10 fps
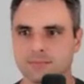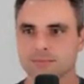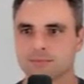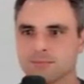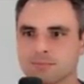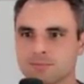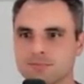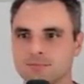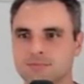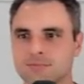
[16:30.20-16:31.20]

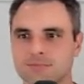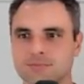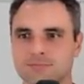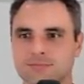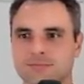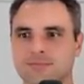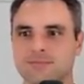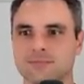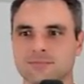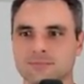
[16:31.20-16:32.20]

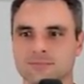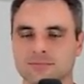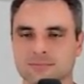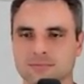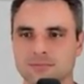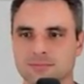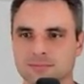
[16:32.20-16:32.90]
(silent)